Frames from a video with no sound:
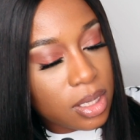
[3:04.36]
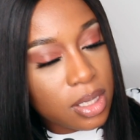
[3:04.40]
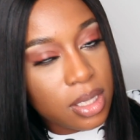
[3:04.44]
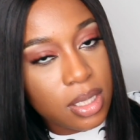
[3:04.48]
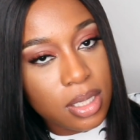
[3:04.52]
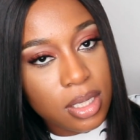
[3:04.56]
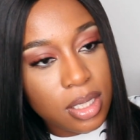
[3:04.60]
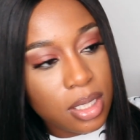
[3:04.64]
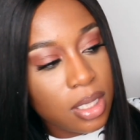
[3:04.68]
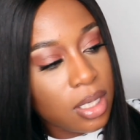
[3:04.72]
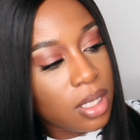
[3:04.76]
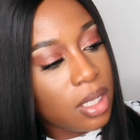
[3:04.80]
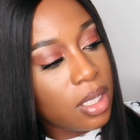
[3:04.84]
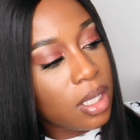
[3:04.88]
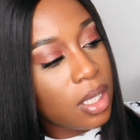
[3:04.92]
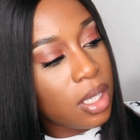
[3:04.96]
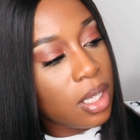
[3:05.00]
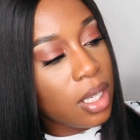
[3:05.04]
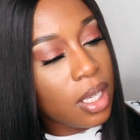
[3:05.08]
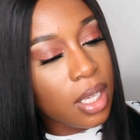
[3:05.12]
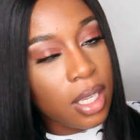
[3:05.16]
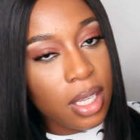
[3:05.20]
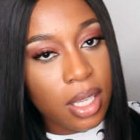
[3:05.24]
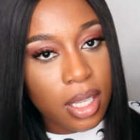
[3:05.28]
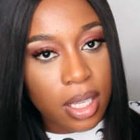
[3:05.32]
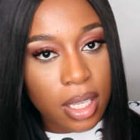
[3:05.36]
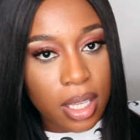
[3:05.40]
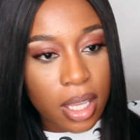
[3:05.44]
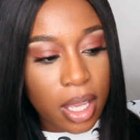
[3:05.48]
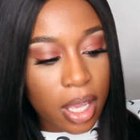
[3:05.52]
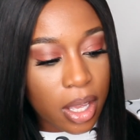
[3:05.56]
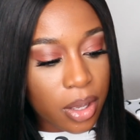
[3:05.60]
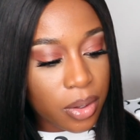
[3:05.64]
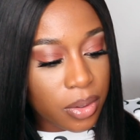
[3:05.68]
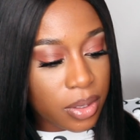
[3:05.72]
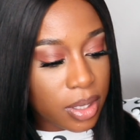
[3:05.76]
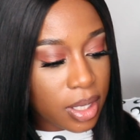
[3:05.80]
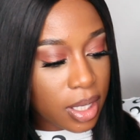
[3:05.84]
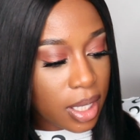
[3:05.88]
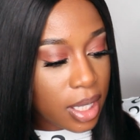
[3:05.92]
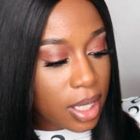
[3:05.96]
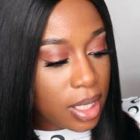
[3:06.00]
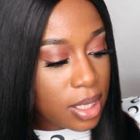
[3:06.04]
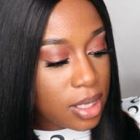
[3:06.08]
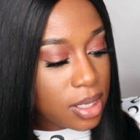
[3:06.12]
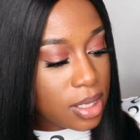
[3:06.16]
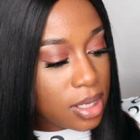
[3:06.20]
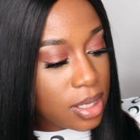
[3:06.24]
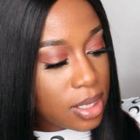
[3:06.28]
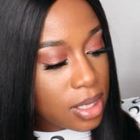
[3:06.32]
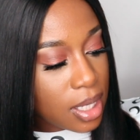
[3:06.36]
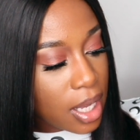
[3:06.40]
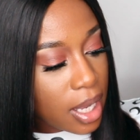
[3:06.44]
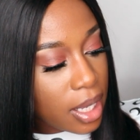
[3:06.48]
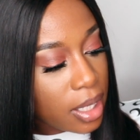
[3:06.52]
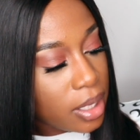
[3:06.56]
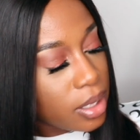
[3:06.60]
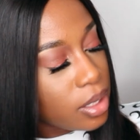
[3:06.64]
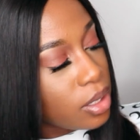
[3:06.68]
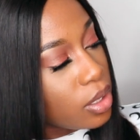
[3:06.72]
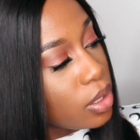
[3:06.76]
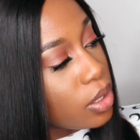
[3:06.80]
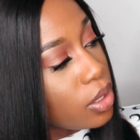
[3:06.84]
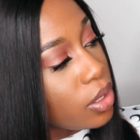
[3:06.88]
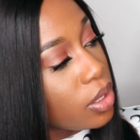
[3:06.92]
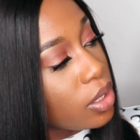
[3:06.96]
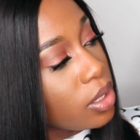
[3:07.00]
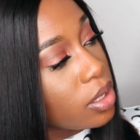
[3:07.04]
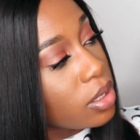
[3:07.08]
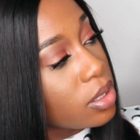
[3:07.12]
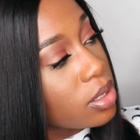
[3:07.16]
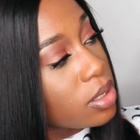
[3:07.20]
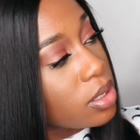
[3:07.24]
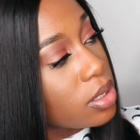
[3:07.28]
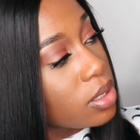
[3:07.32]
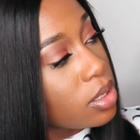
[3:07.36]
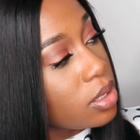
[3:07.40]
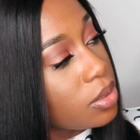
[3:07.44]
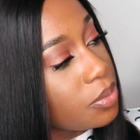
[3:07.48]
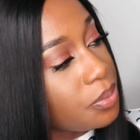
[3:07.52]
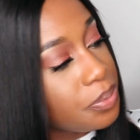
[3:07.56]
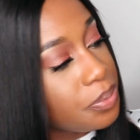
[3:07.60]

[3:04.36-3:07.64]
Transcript: is how the inside looks.